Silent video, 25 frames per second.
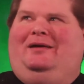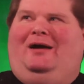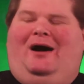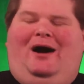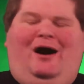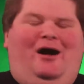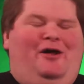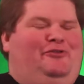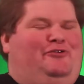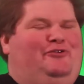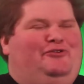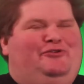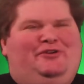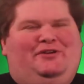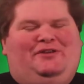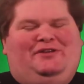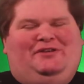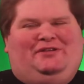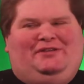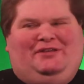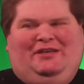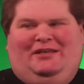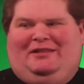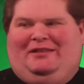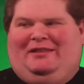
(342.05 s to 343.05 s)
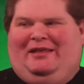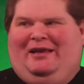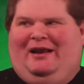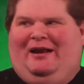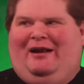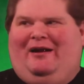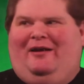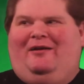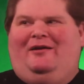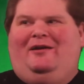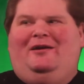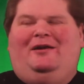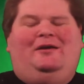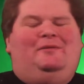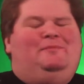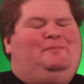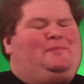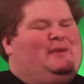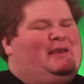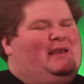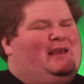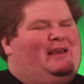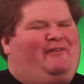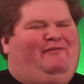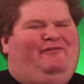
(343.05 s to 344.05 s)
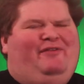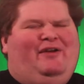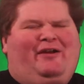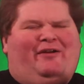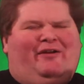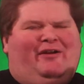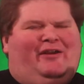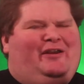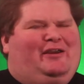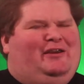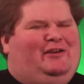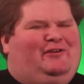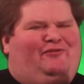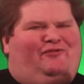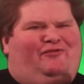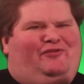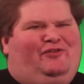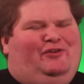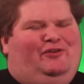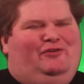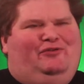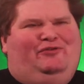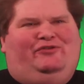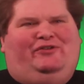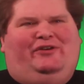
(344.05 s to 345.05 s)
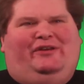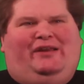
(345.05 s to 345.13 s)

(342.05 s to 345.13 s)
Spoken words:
Other than sit there being very confused